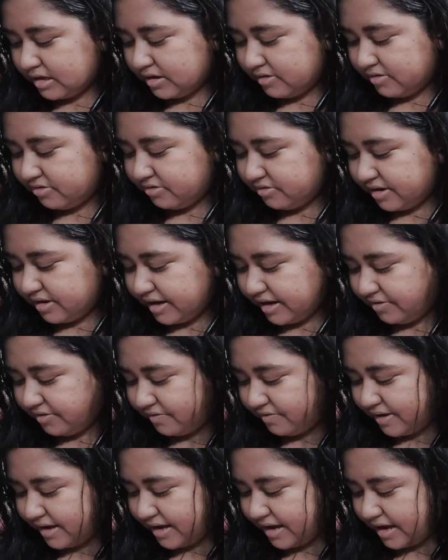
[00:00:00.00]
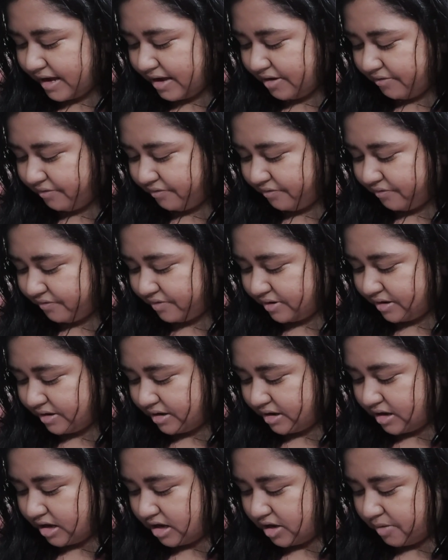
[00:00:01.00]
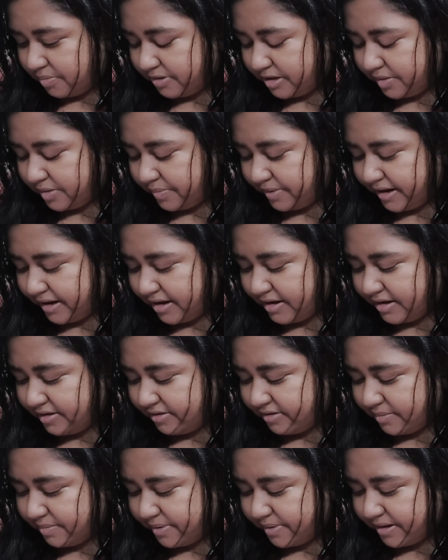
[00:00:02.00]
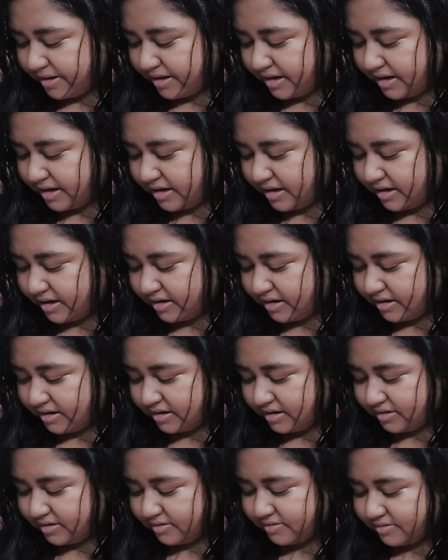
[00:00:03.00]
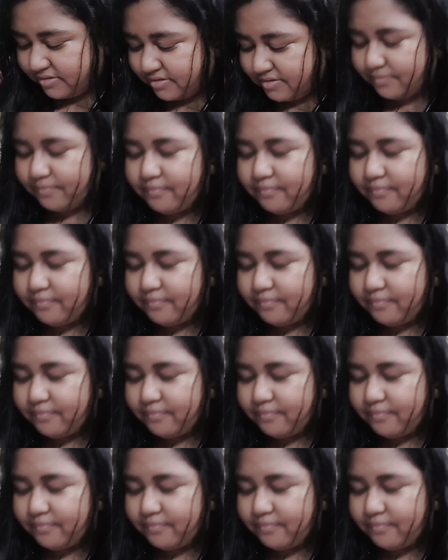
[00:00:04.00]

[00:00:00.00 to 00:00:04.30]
So next we have upcoming anticipated indie release.